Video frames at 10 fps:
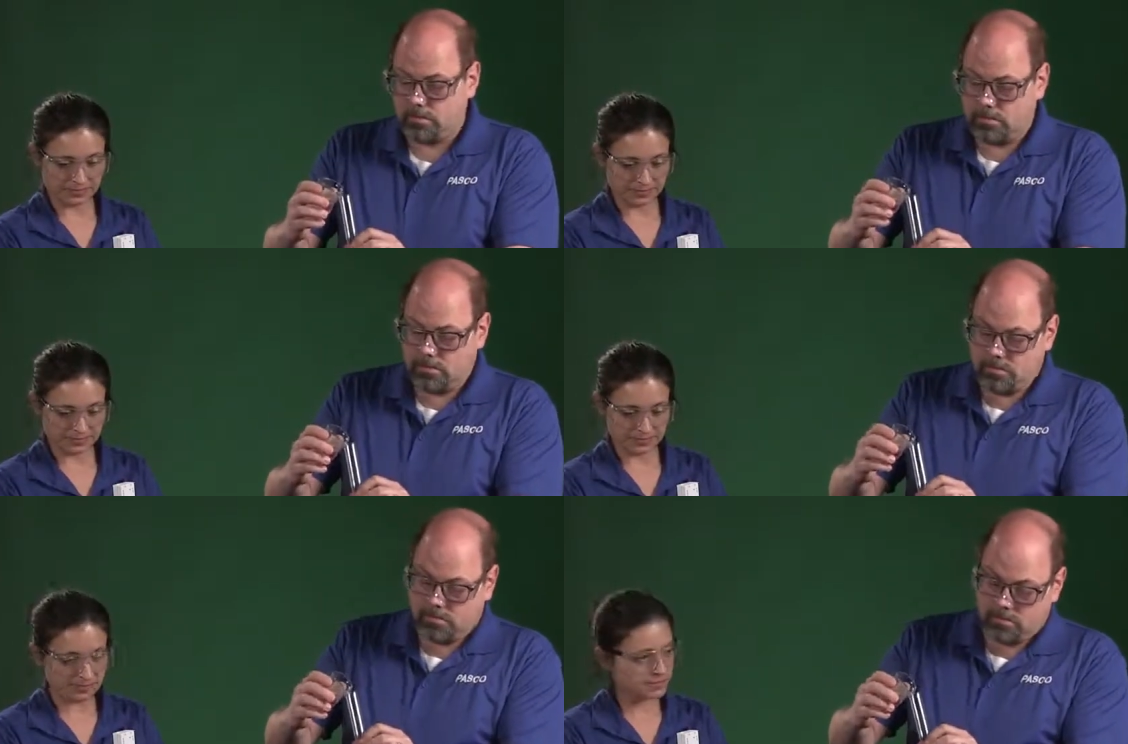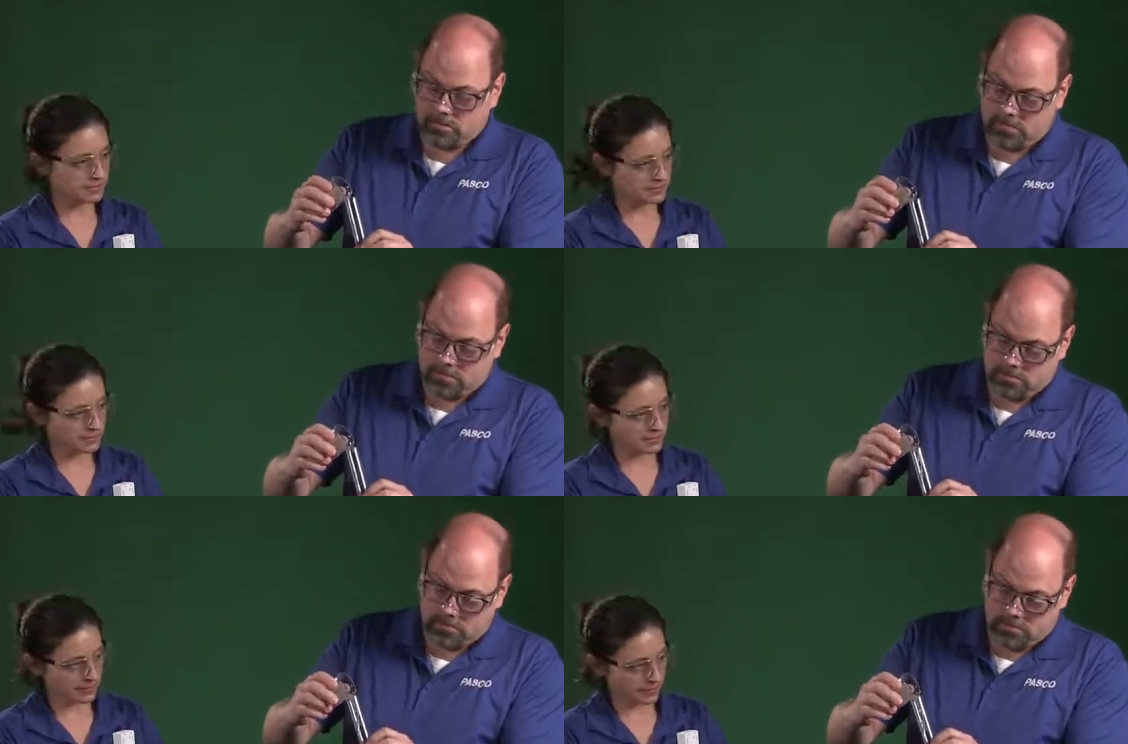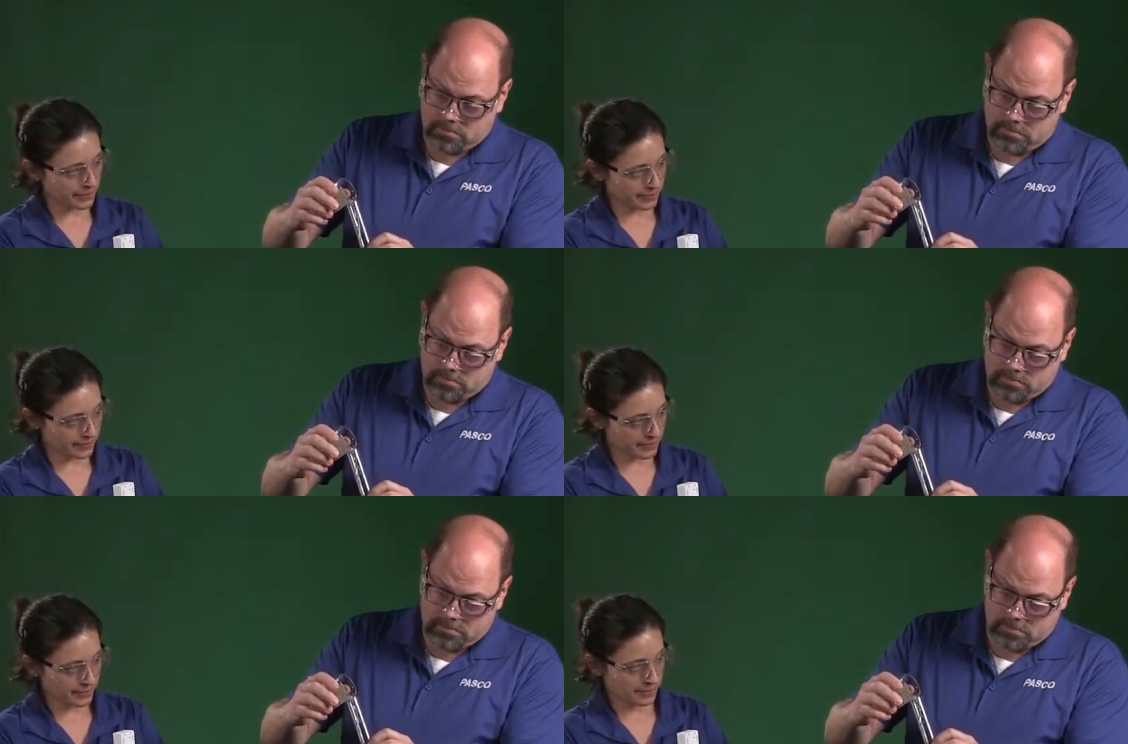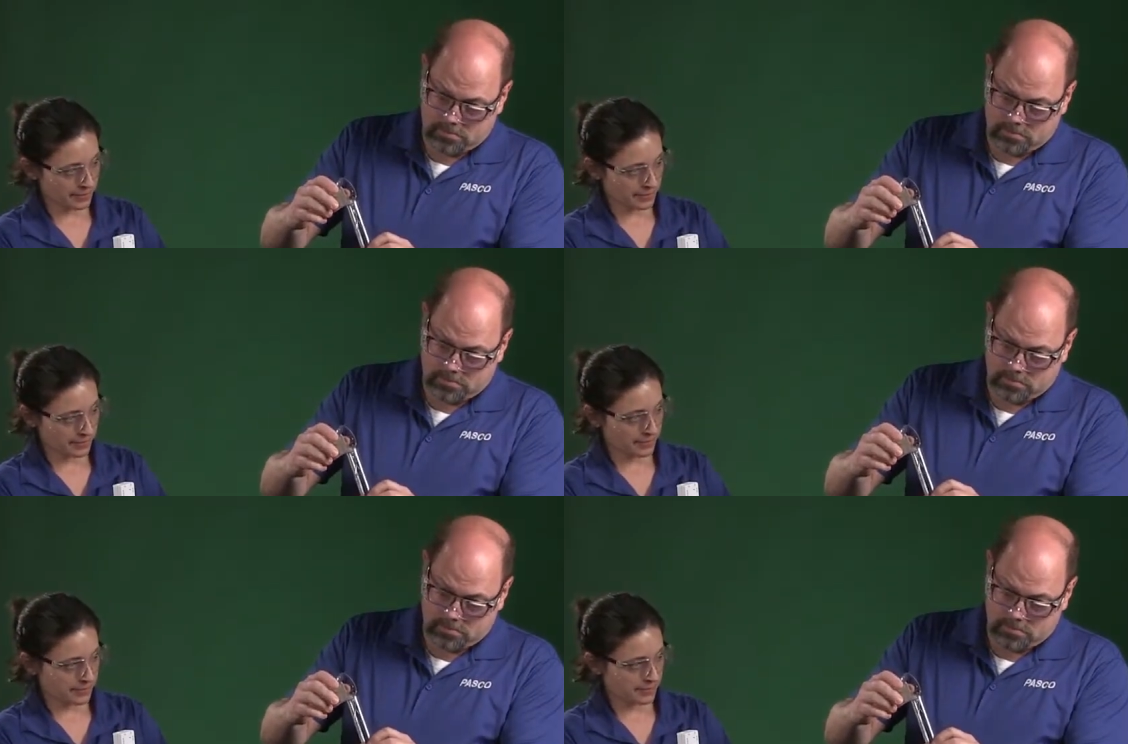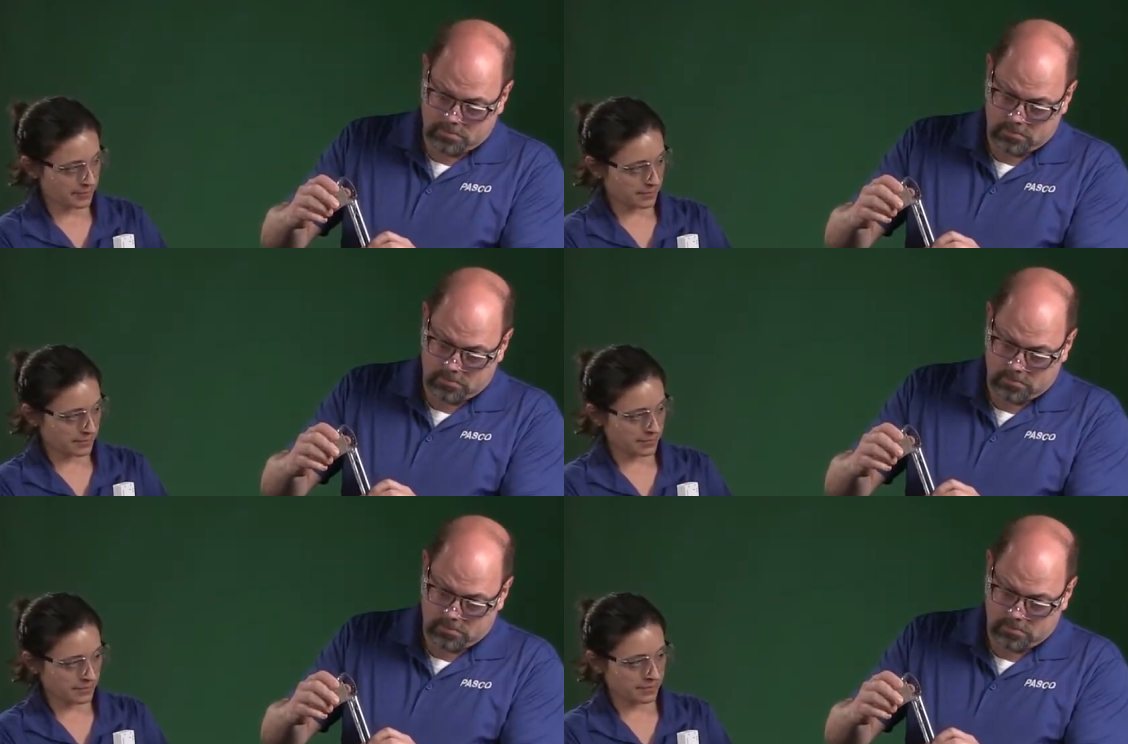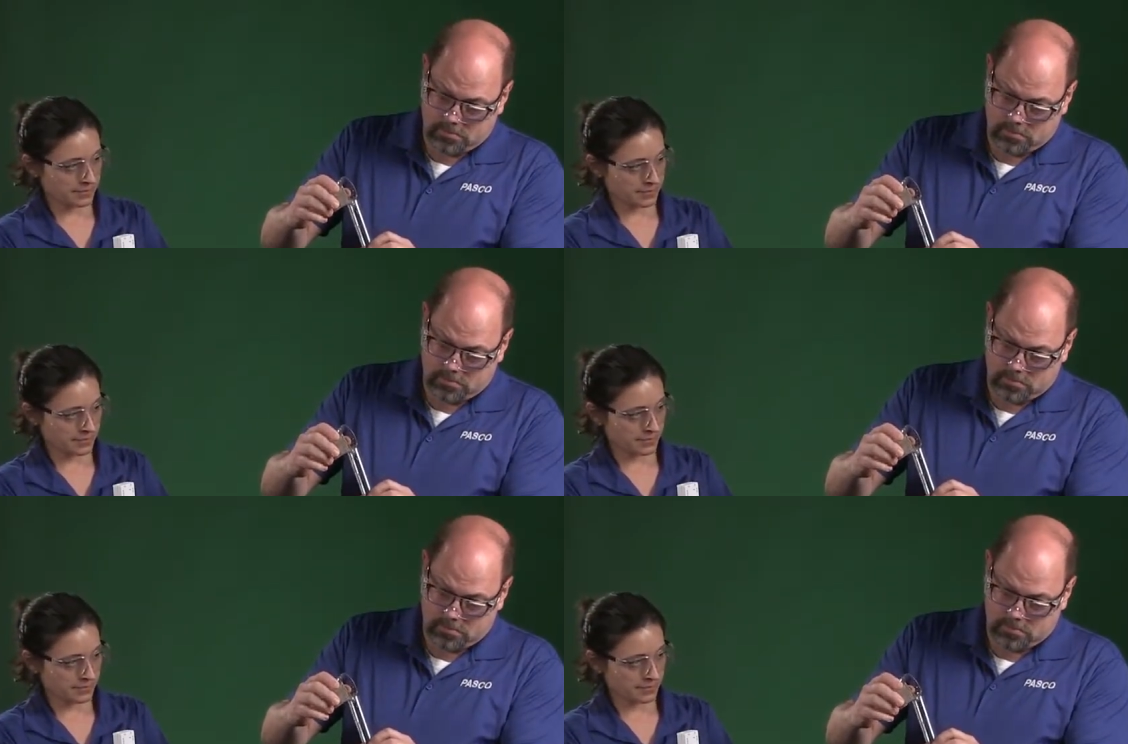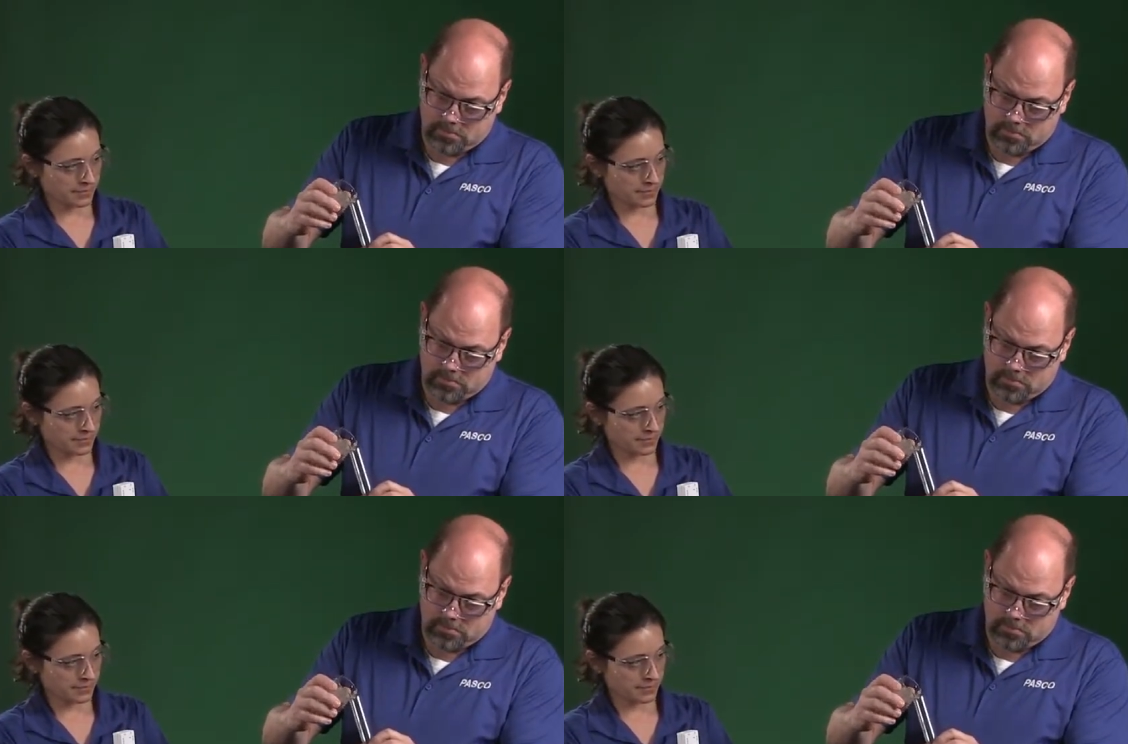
(silence)